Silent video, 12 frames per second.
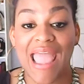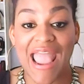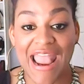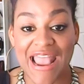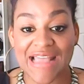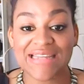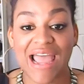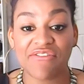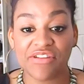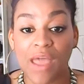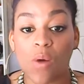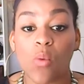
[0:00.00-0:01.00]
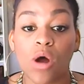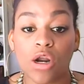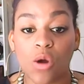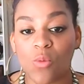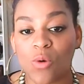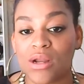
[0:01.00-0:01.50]
and having that
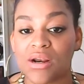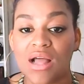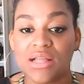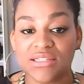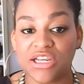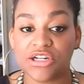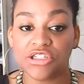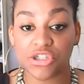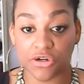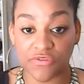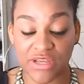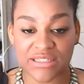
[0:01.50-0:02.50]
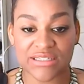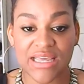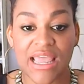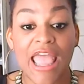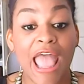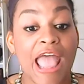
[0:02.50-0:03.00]
one-on-one concierge service.
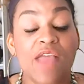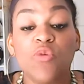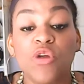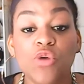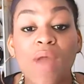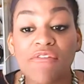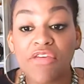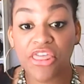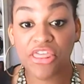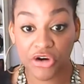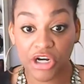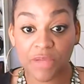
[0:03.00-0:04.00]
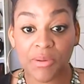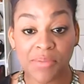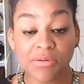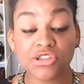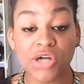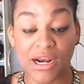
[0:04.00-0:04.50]
And when you have 30
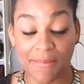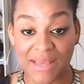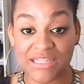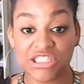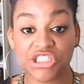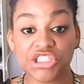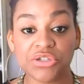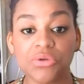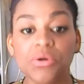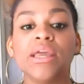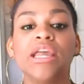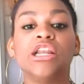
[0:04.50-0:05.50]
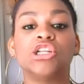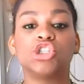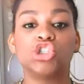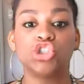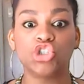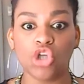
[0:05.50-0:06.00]
people trying to message you, it is
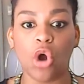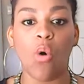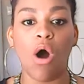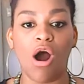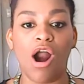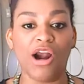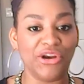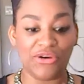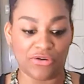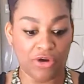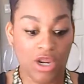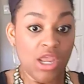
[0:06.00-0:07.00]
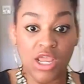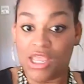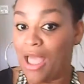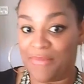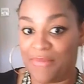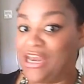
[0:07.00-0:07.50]
so hard. You're
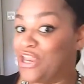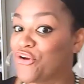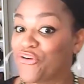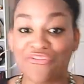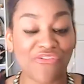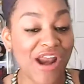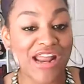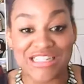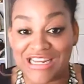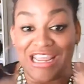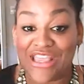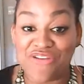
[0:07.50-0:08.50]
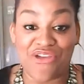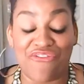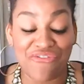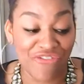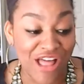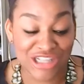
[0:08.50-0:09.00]
frantic, you
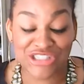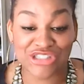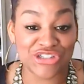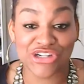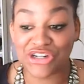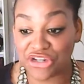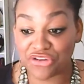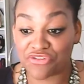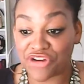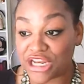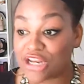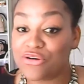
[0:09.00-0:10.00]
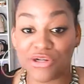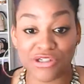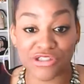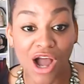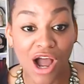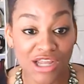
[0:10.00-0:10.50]
get flustered, you're forgetting who you're
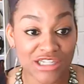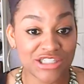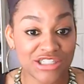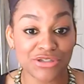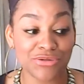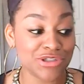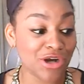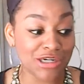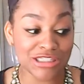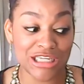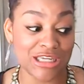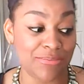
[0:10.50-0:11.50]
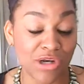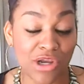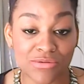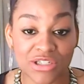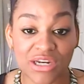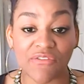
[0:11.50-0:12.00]
talking to. It's hard to keep
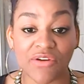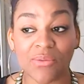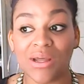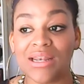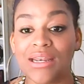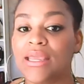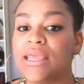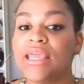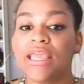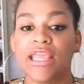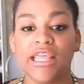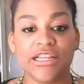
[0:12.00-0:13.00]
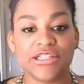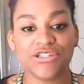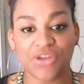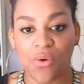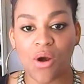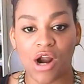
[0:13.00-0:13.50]
notes on everyone. It is
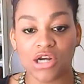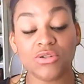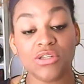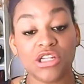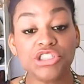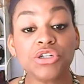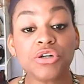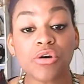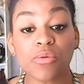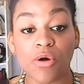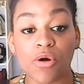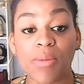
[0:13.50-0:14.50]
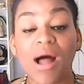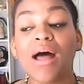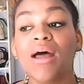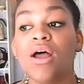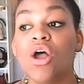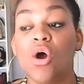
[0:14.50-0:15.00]
so hard. So unless you're a
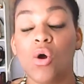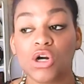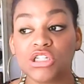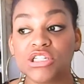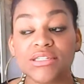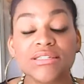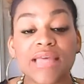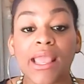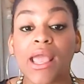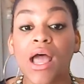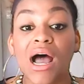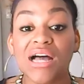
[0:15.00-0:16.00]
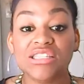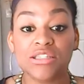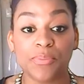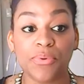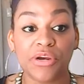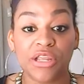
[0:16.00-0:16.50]
robot or just like a
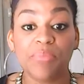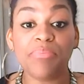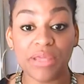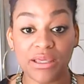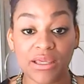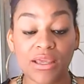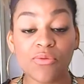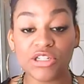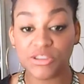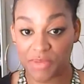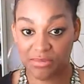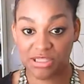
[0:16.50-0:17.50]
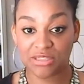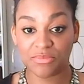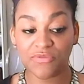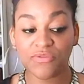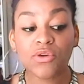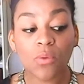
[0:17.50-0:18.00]
supreme being, which maybe some
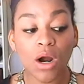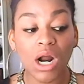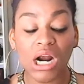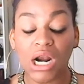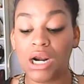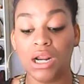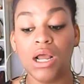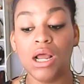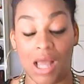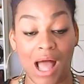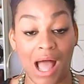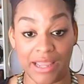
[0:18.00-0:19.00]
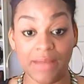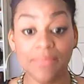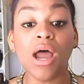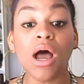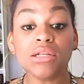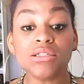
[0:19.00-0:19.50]
of you are, I am
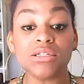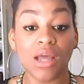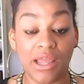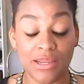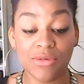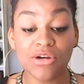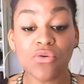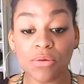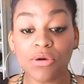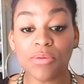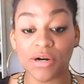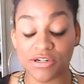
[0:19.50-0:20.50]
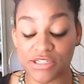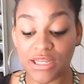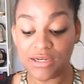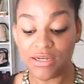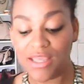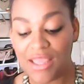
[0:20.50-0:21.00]
not. I am a normal person.
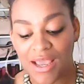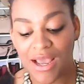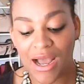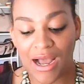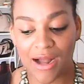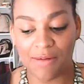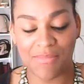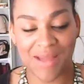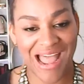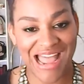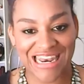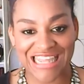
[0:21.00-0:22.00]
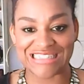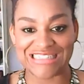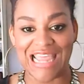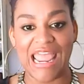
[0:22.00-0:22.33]
I like